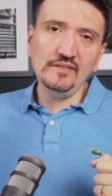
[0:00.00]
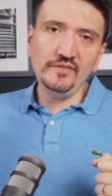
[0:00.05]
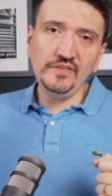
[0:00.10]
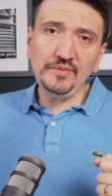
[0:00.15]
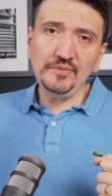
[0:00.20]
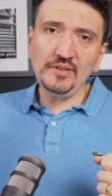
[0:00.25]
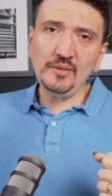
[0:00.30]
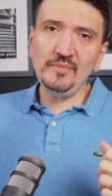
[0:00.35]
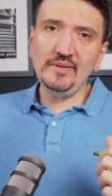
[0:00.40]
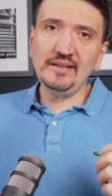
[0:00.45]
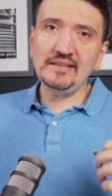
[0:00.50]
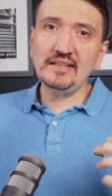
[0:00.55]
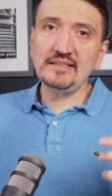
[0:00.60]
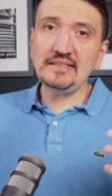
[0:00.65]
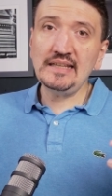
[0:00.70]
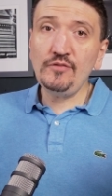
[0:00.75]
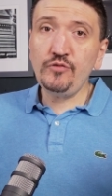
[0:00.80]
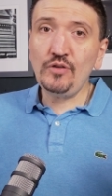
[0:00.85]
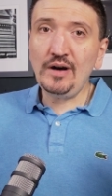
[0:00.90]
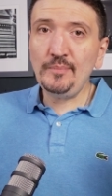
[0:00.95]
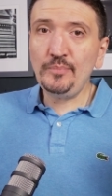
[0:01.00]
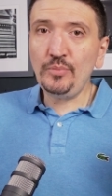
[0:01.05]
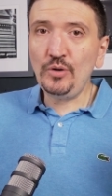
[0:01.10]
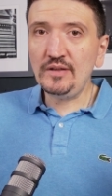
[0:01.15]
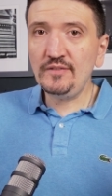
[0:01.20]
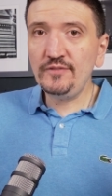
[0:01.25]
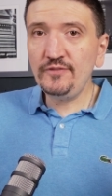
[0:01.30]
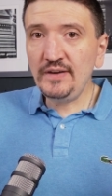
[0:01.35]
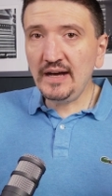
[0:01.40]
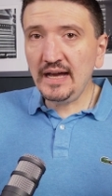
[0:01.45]
50mm
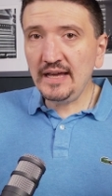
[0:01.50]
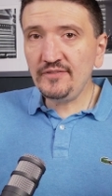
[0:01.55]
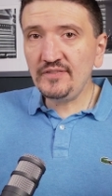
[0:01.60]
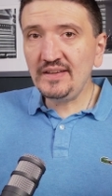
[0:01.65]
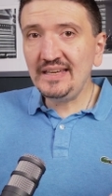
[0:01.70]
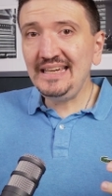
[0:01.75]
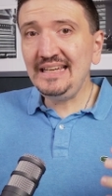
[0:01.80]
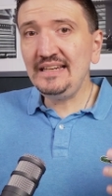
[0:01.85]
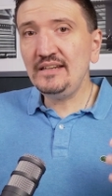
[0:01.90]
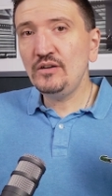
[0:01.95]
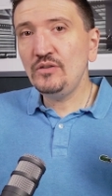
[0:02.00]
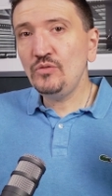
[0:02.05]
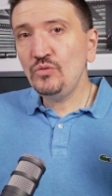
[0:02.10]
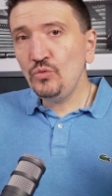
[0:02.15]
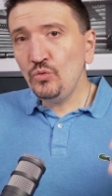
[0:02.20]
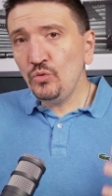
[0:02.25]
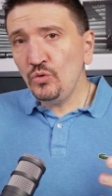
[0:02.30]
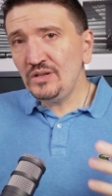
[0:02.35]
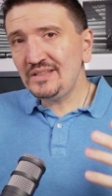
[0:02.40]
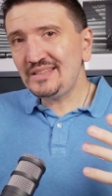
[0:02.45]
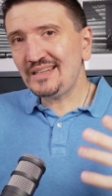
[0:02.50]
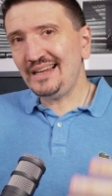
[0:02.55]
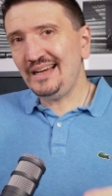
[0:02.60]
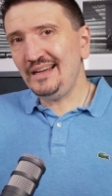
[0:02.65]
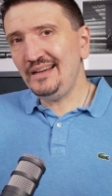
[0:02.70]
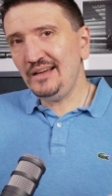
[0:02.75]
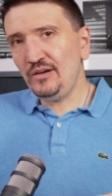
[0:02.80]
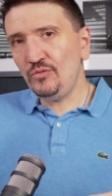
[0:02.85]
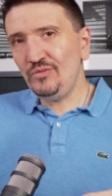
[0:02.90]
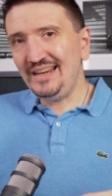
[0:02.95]
f1.5 in
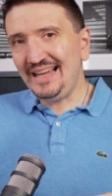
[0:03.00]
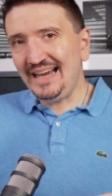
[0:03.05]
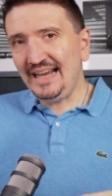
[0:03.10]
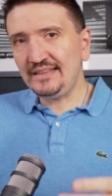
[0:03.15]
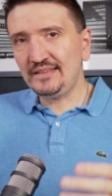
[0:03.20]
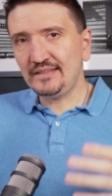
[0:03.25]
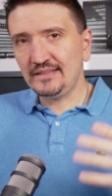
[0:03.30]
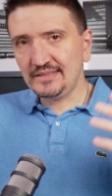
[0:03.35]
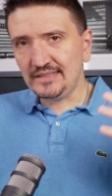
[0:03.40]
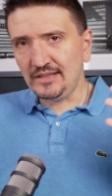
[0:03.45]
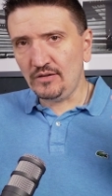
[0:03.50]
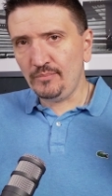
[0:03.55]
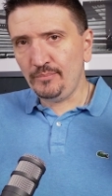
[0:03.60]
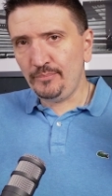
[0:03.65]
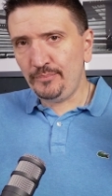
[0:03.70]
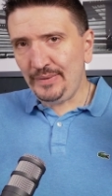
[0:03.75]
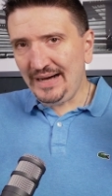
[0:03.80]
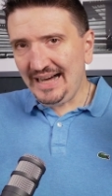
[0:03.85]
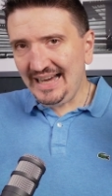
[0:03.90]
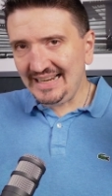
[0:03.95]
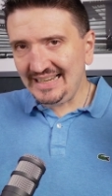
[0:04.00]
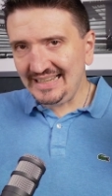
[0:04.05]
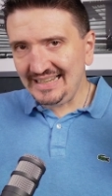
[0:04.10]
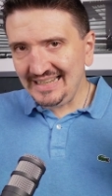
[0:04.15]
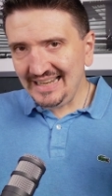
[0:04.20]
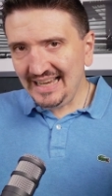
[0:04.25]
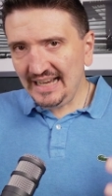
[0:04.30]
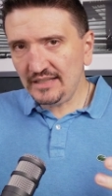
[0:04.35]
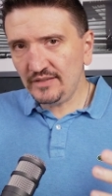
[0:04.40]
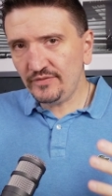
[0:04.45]
ultra low light, so by
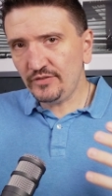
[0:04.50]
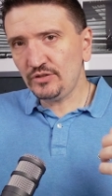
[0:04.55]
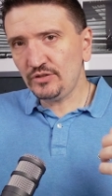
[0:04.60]
night